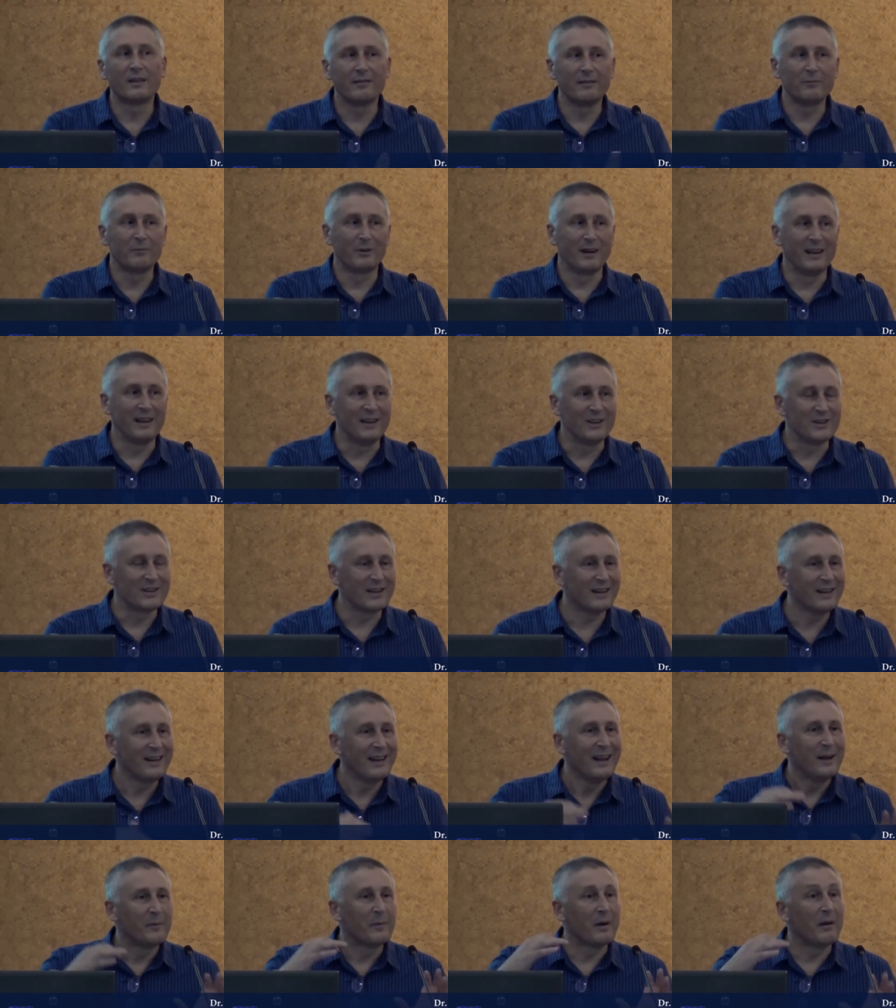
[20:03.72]
the
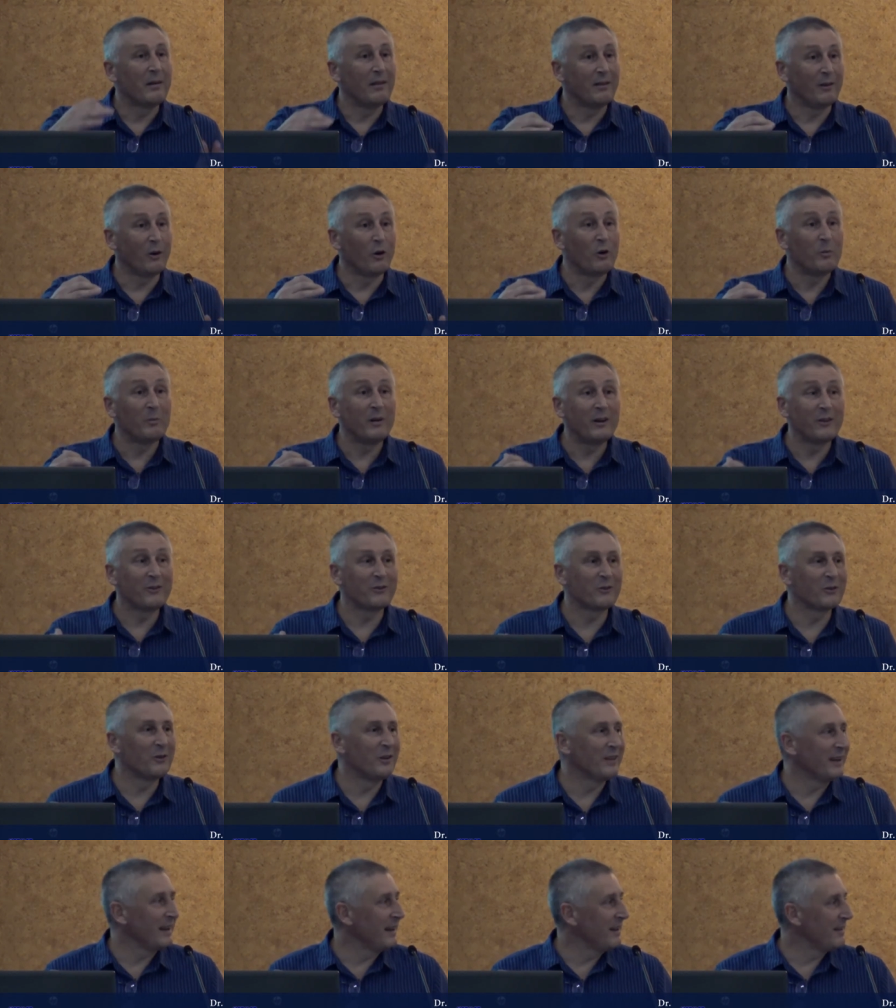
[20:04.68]
Rohingya, but almost
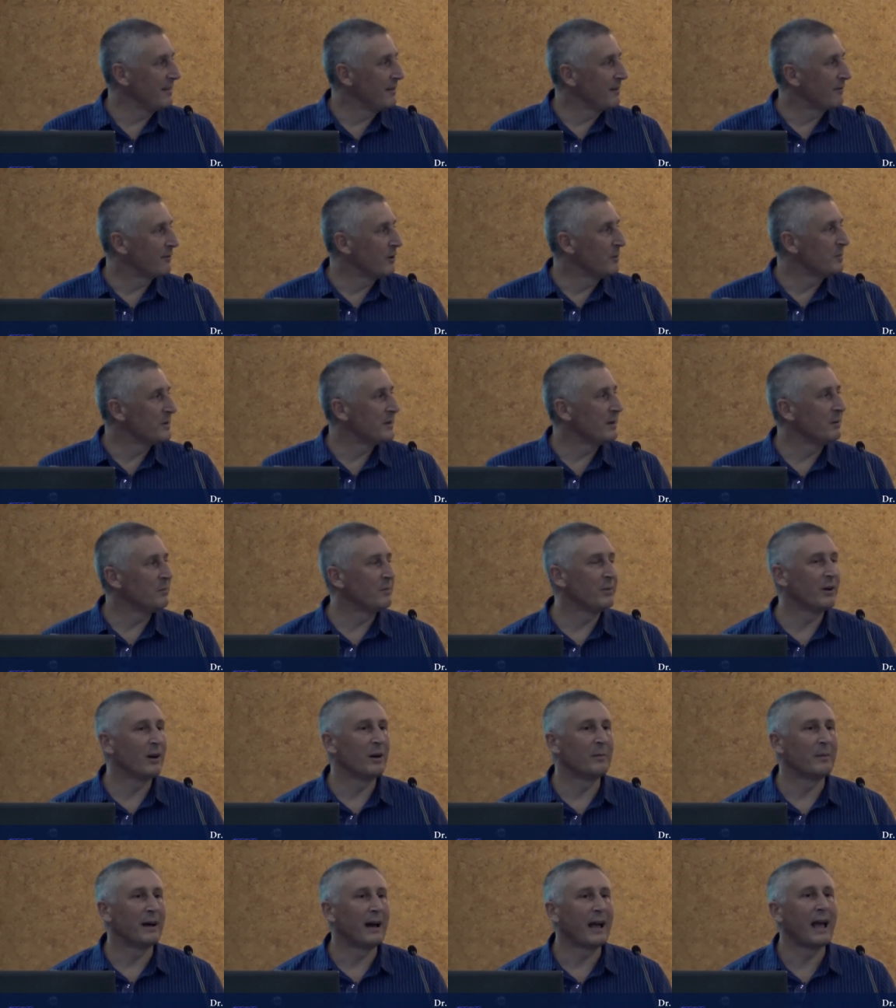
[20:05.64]
all the ethnic groups in
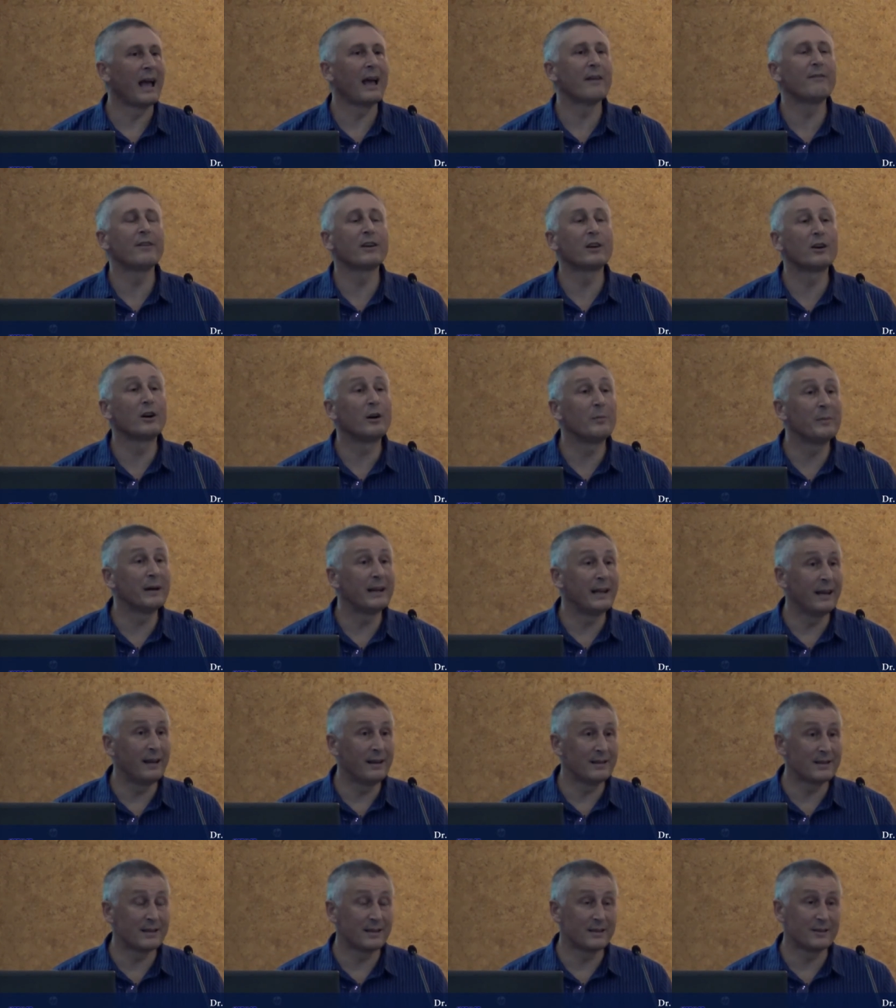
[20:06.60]
Burma have a common
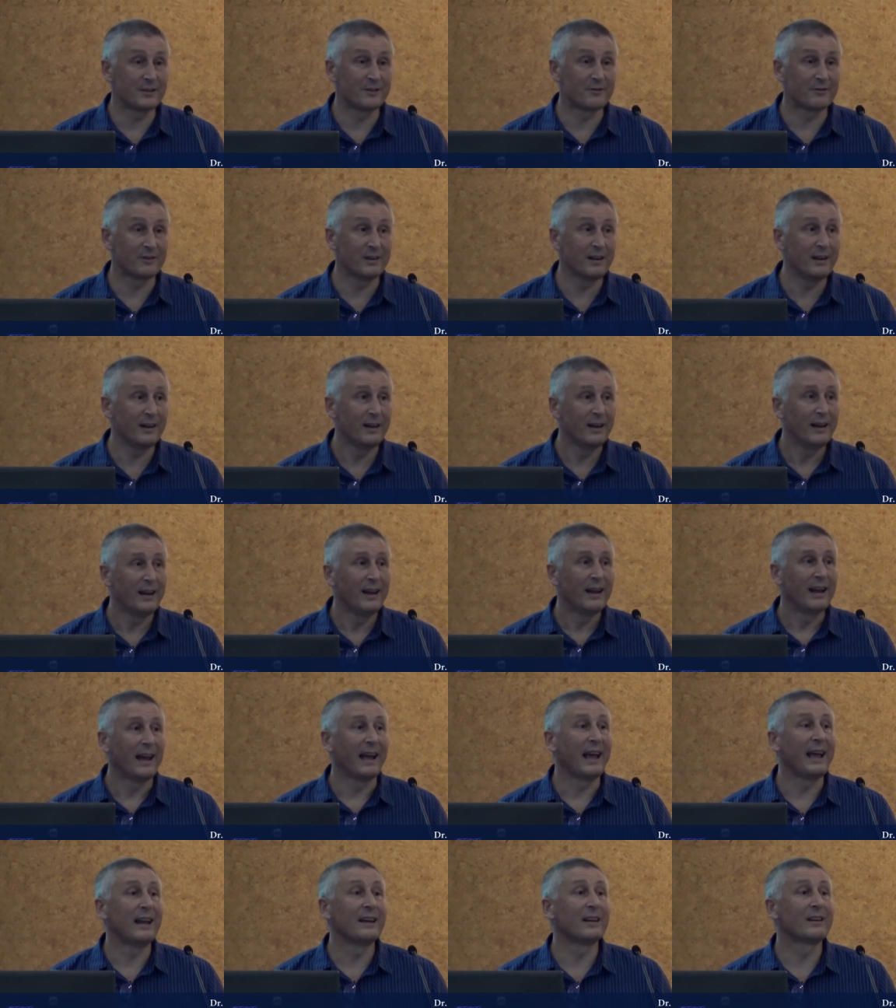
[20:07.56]
ancestry
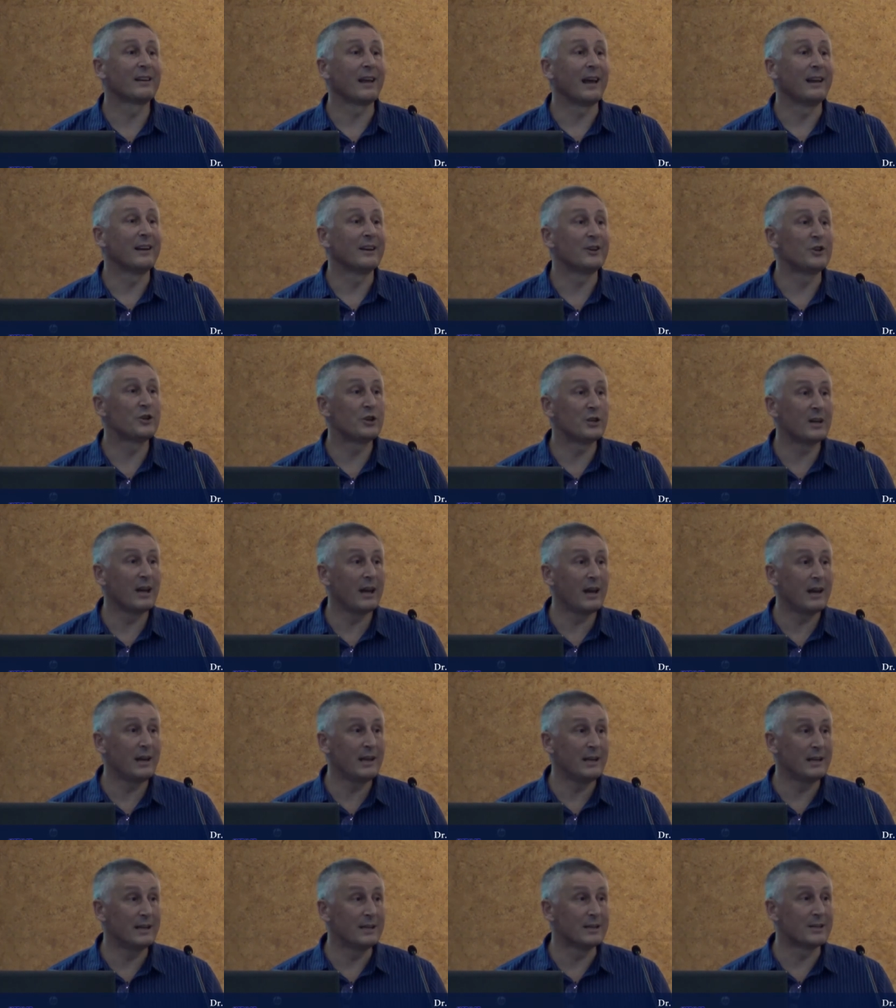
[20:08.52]
and a
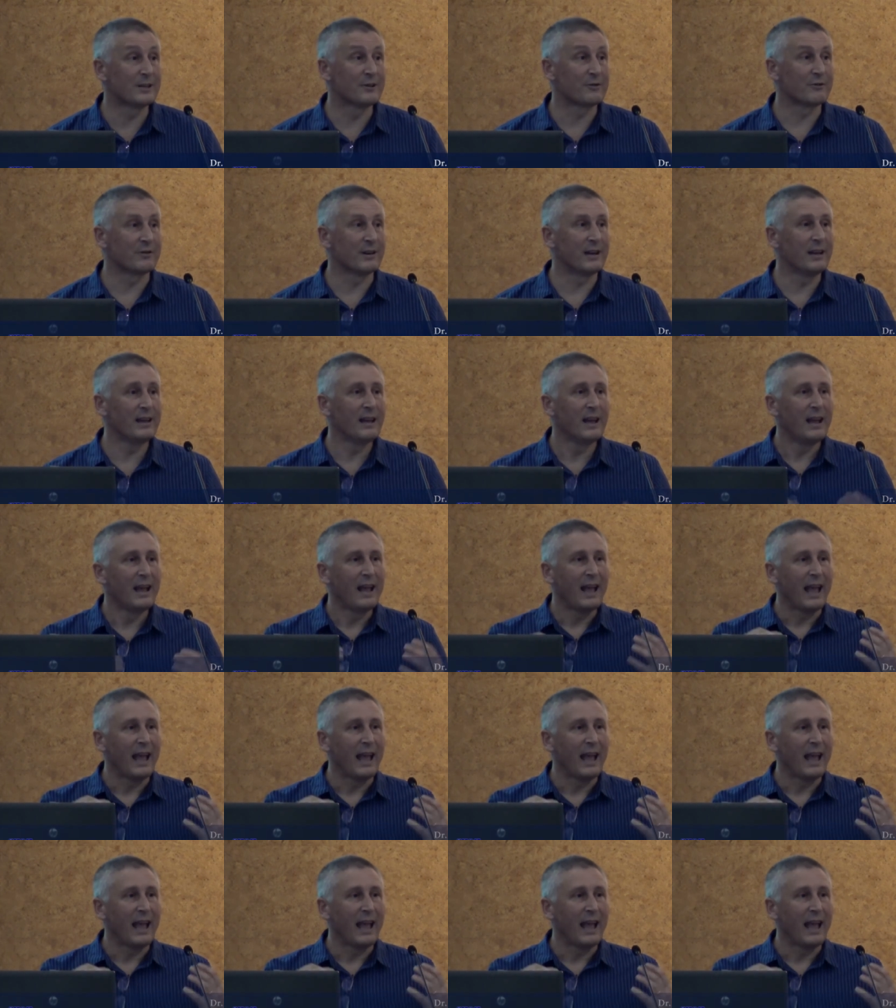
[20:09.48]
shared history,